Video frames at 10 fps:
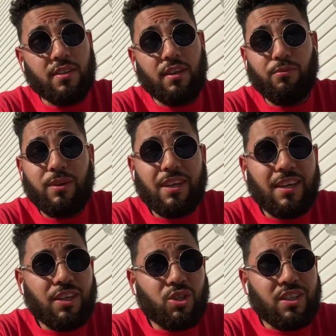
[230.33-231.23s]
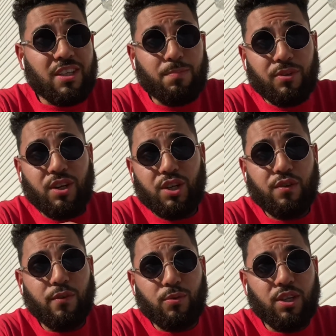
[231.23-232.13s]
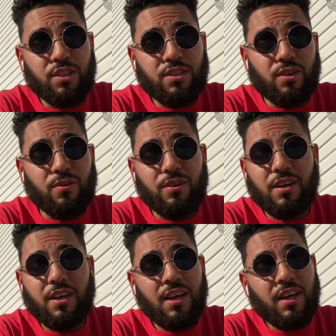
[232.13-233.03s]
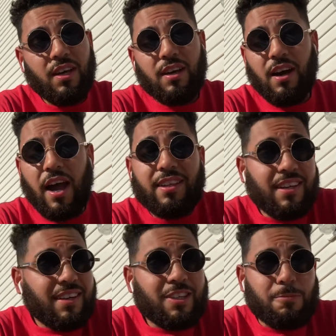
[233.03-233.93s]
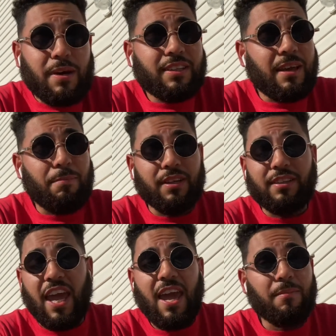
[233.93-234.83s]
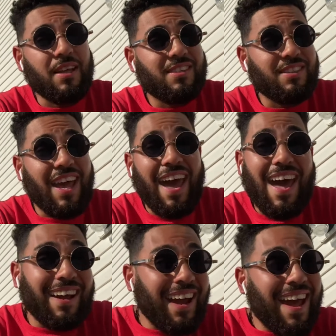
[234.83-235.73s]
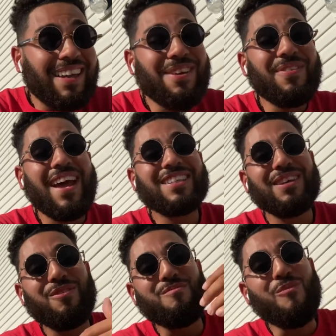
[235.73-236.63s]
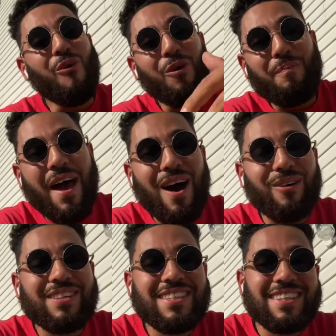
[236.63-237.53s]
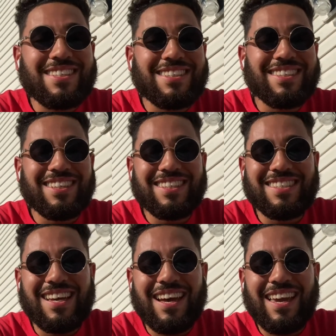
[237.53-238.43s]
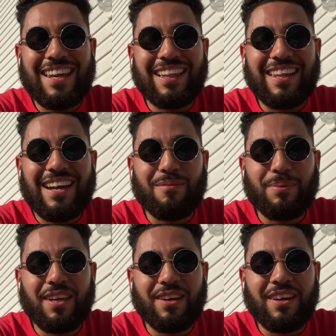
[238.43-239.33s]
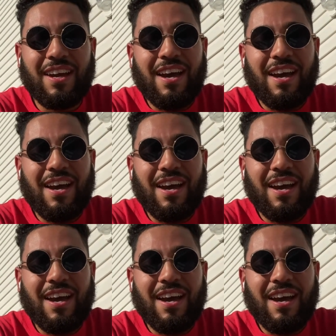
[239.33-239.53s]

If we can get this production from Gene Segura, I didn't expect that, but damn, that's adds even more power to this hitting lineup here.